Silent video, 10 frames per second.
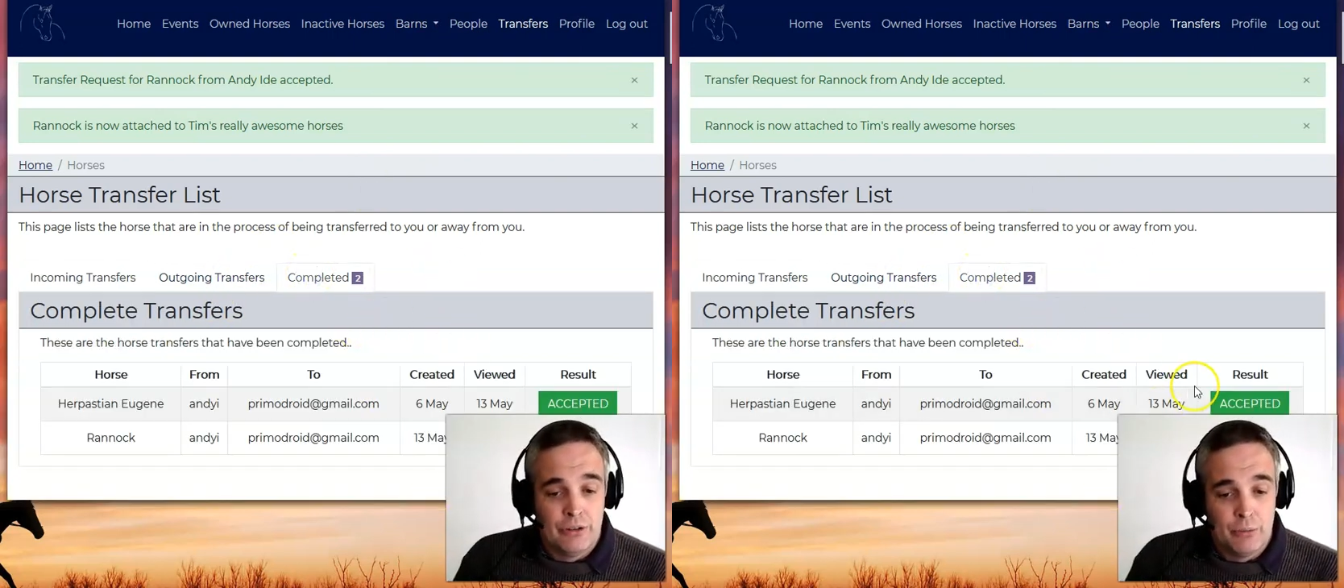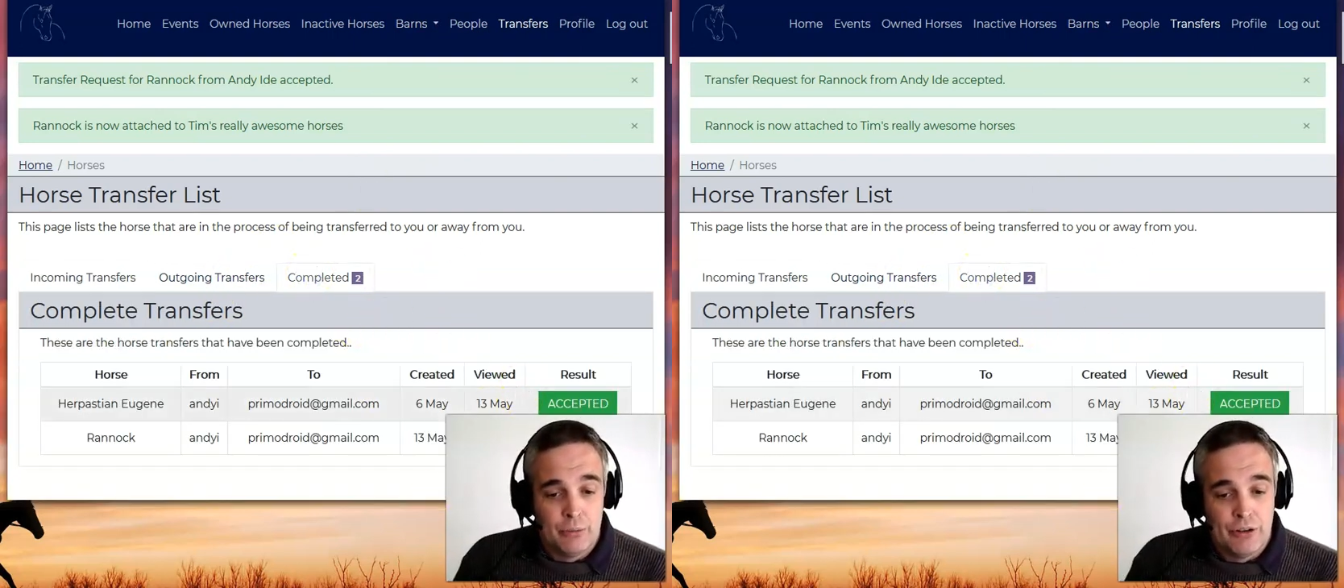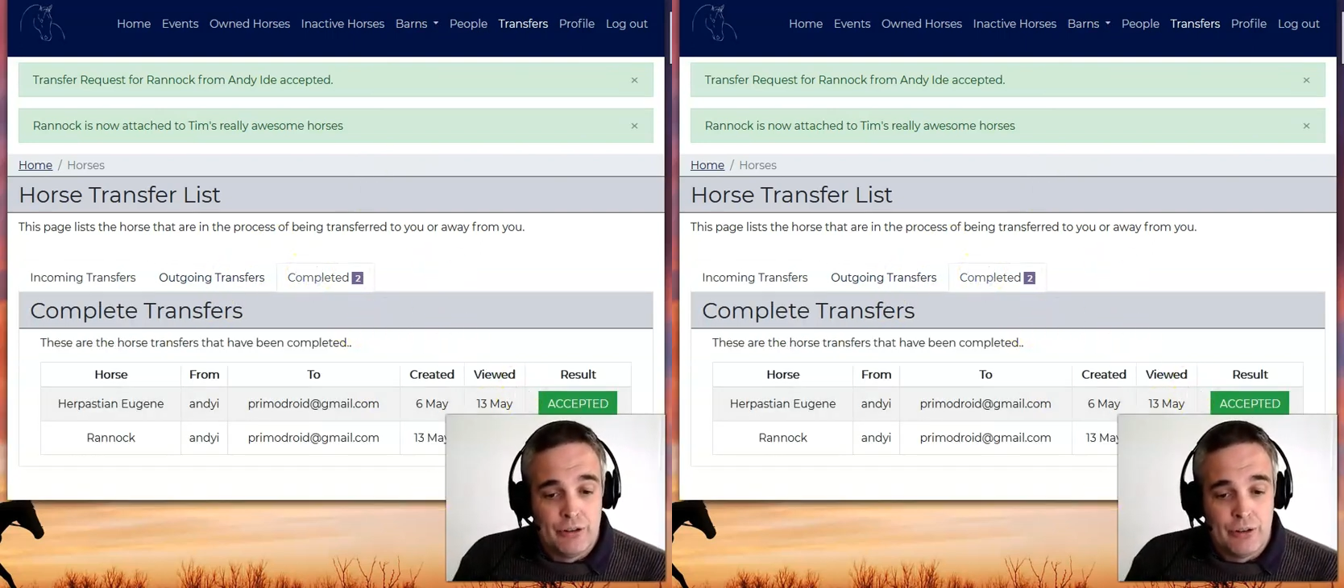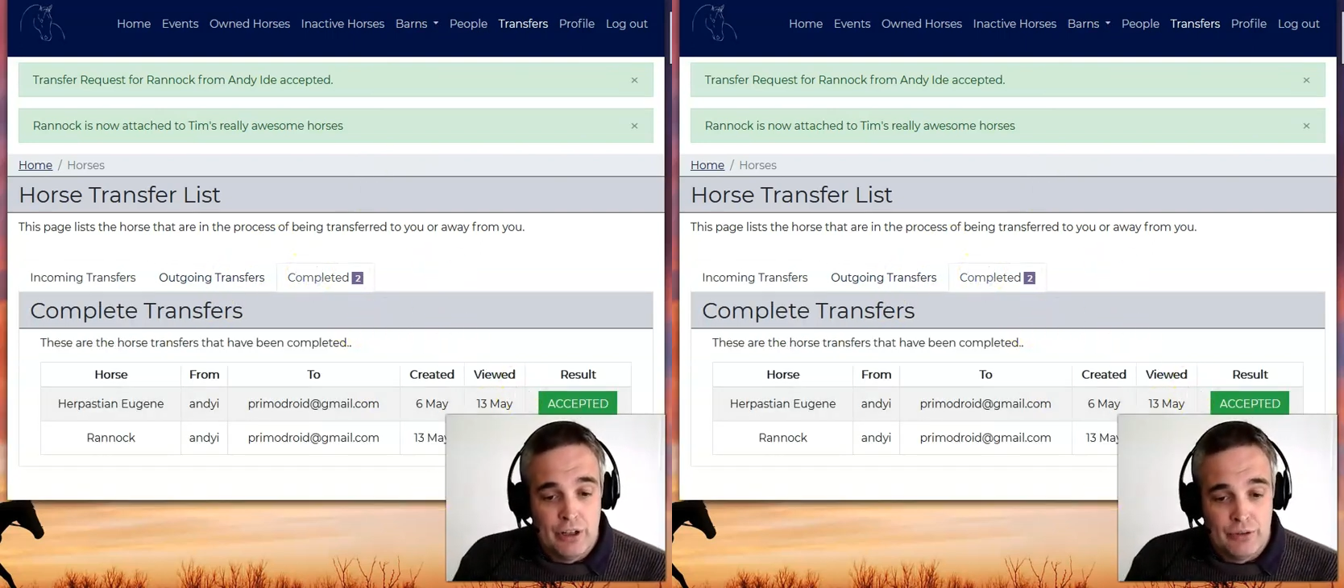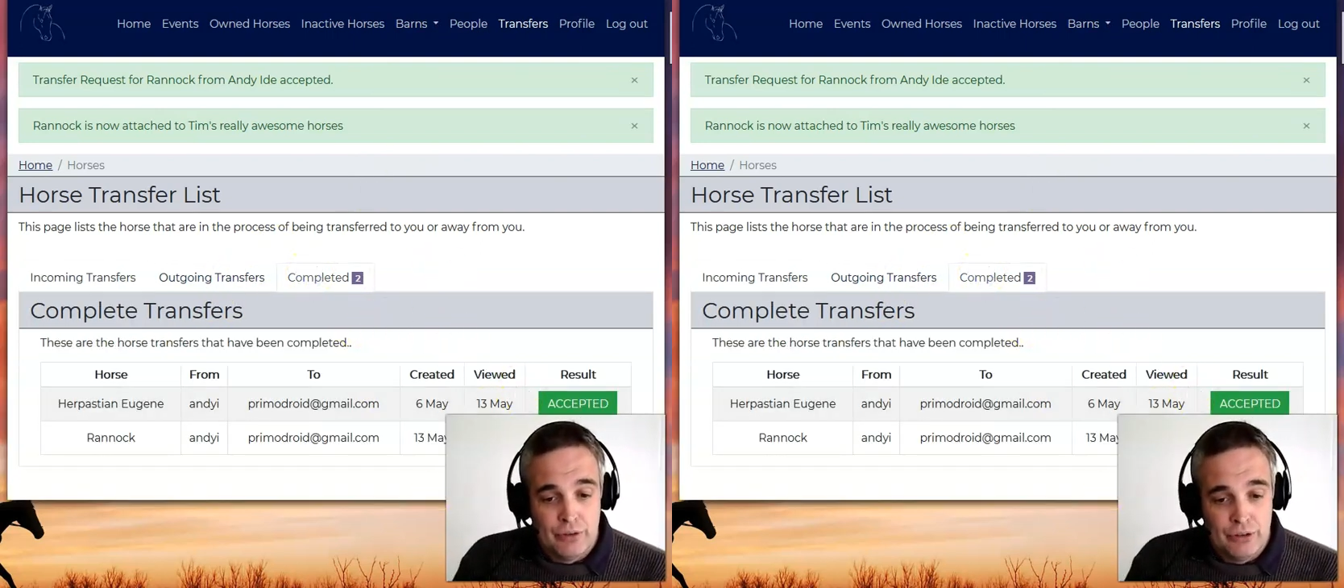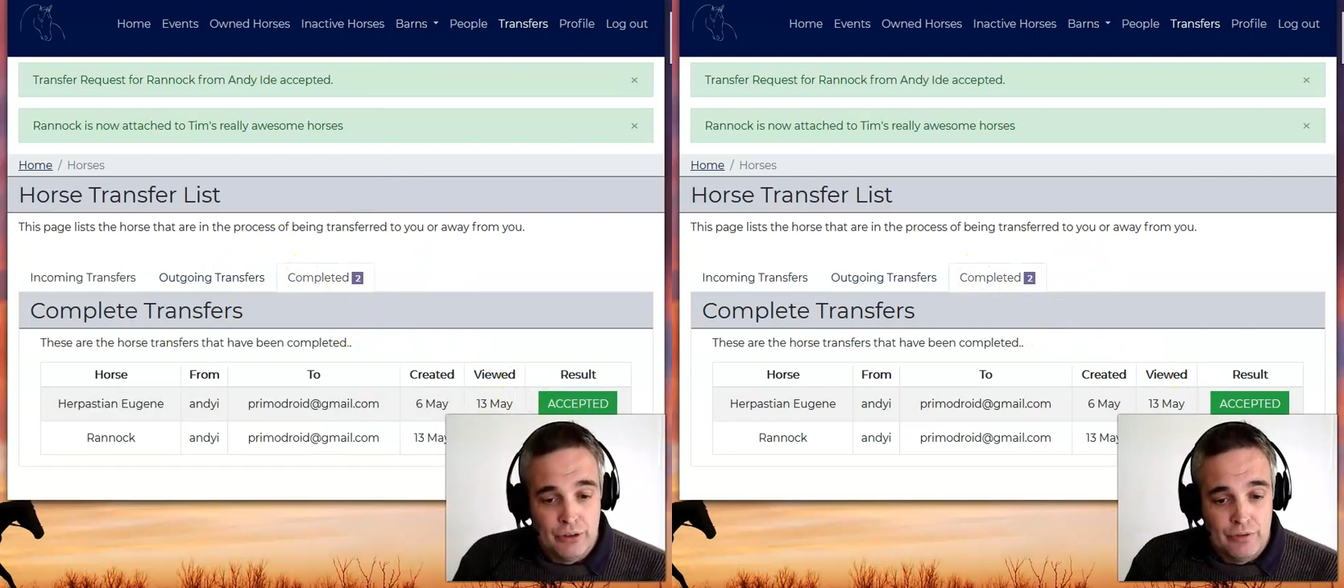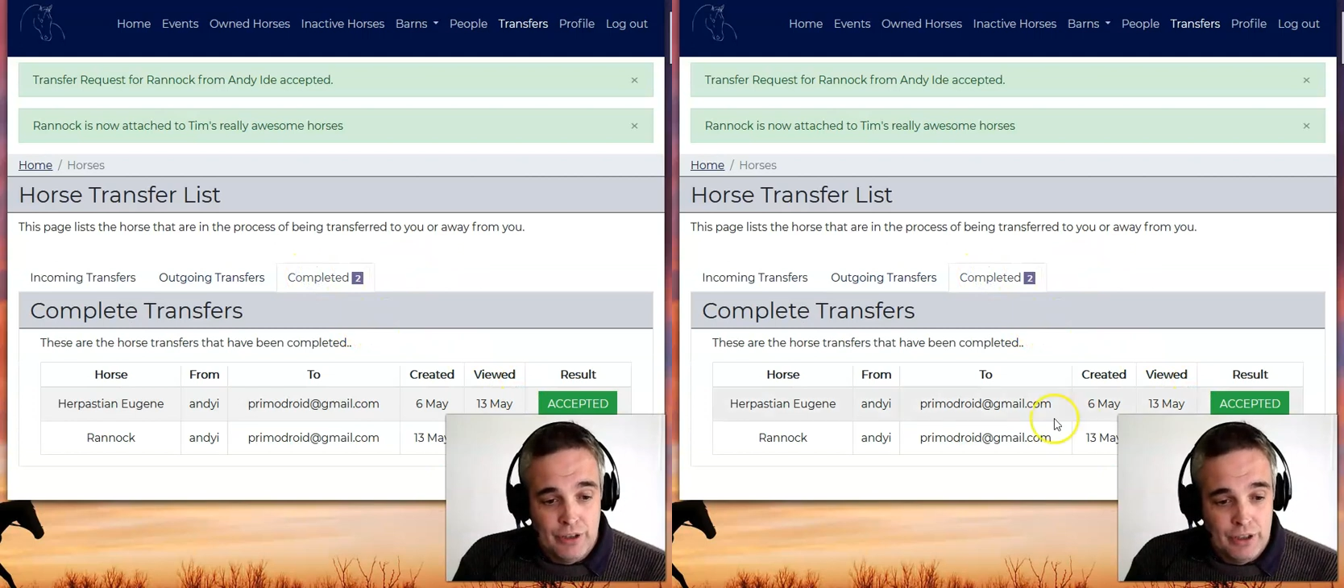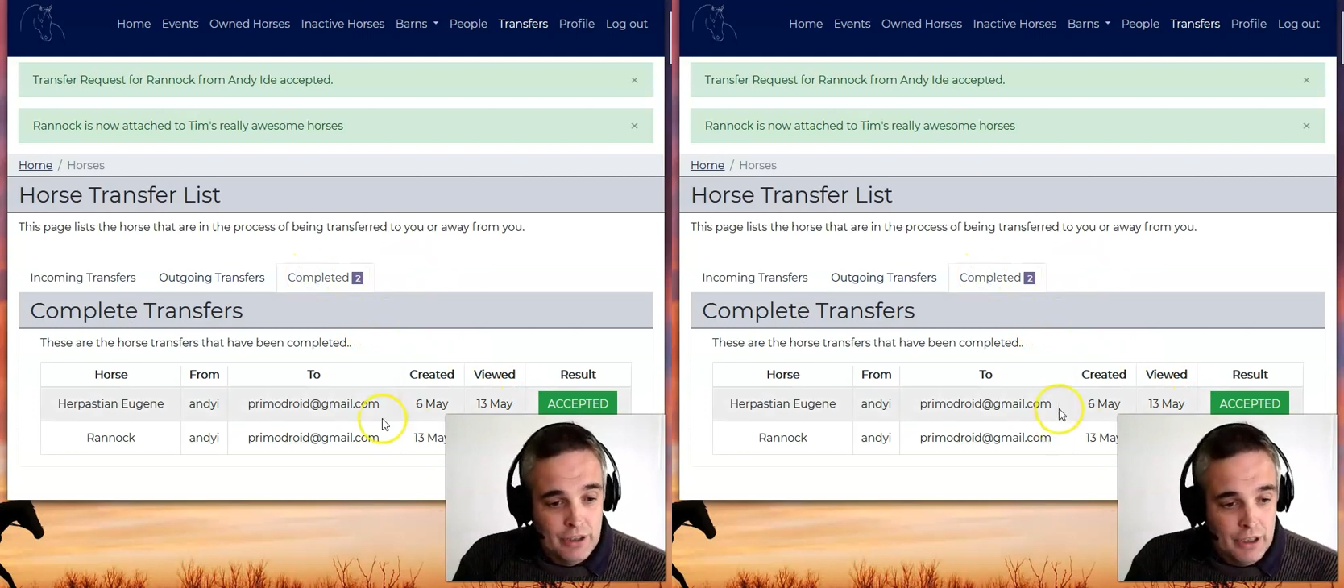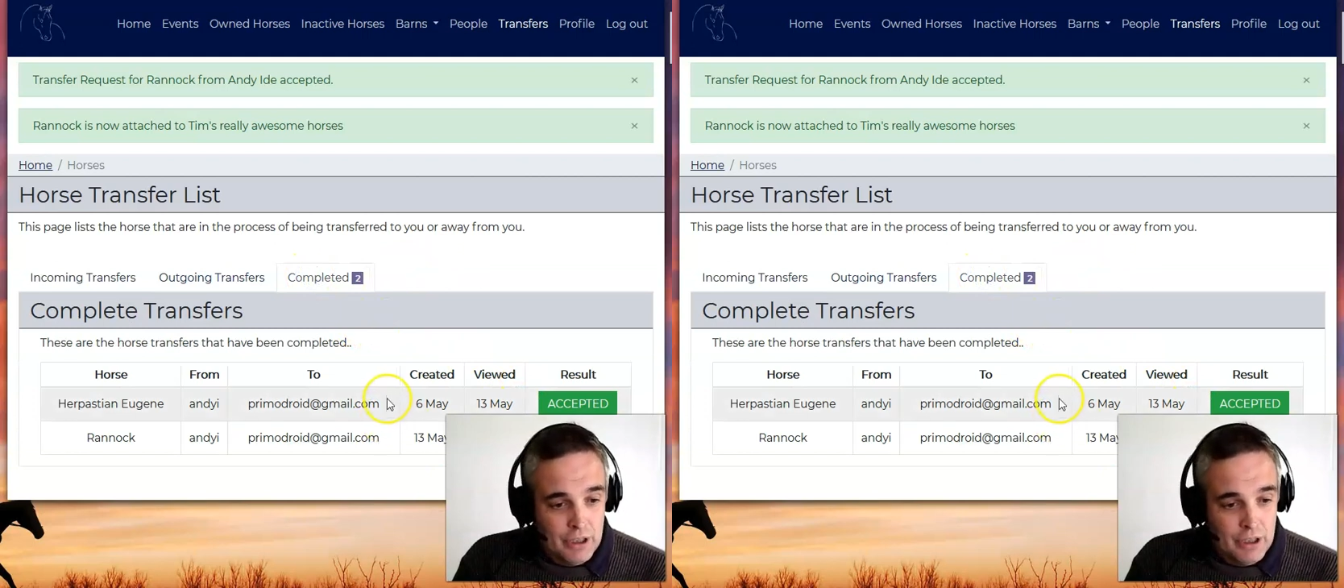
some other transfers I've done.